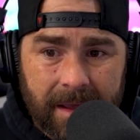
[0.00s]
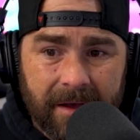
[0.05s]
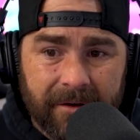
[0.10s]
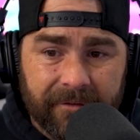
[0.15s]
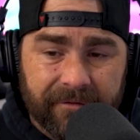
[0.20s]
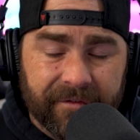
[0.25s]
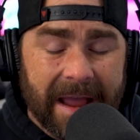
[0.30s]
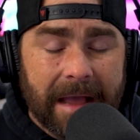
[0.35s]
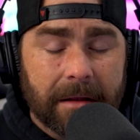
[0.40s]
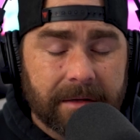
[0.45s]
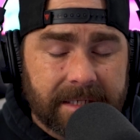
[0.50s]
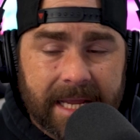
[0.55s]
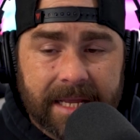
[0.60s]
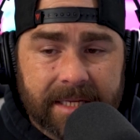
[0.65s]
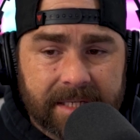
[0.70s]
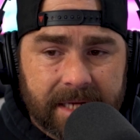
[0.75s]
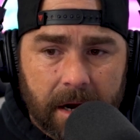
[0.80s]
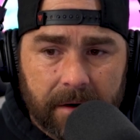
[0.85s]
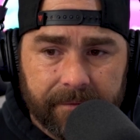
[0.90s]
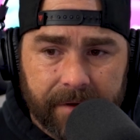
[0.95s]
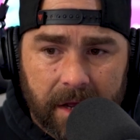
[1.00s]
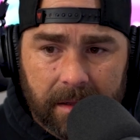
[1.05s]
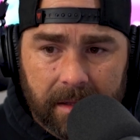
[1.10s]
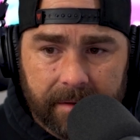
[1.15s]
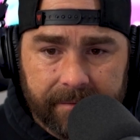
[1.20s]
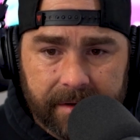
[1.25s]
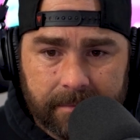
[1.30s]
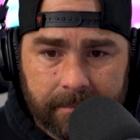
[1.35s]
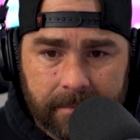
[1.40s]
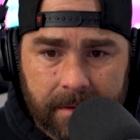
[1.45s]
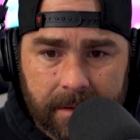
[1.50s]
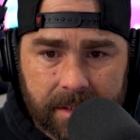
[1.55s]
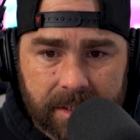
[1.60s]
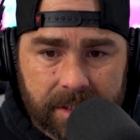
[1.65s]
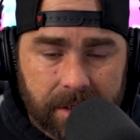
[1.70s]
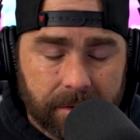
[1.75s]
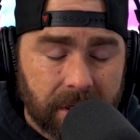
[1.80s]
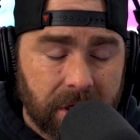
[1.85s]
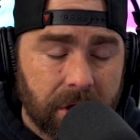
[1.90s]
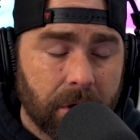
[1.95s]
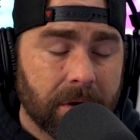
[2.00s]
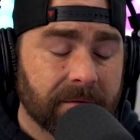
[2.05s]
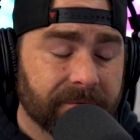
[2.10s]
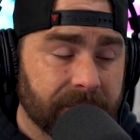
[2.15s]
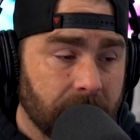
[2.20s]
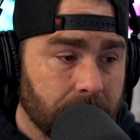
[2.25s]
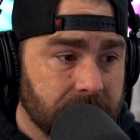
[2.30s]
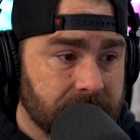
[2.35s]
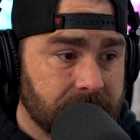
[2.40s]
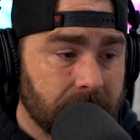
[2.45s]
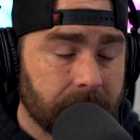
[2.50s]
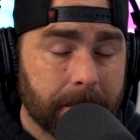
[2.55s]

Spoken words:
Found takes care of all of it so that you can focus on